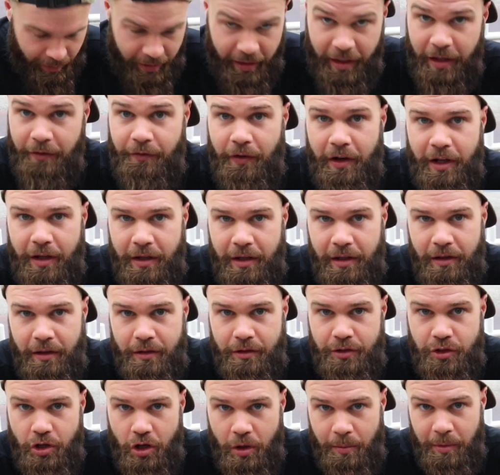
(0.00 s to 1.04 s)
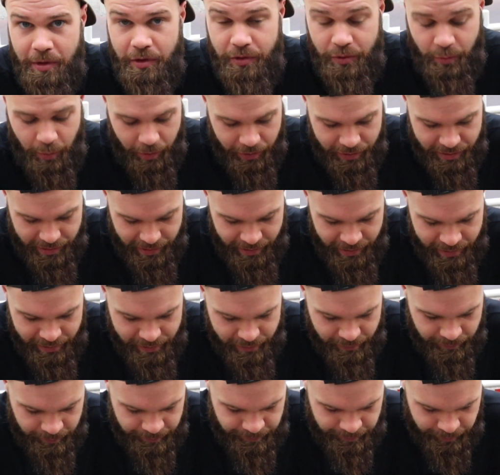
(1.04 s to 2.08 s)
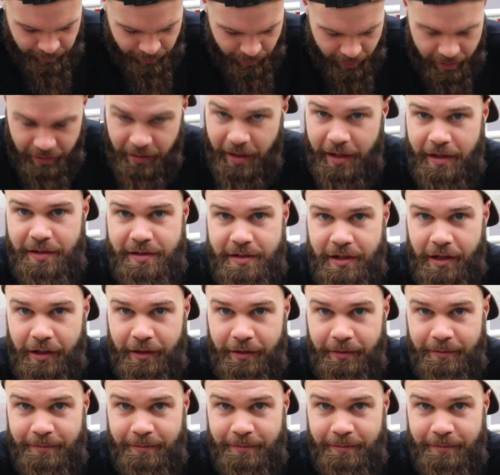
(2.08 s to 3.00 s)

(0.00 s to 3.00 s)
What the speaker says: If any Germans watch this, let us know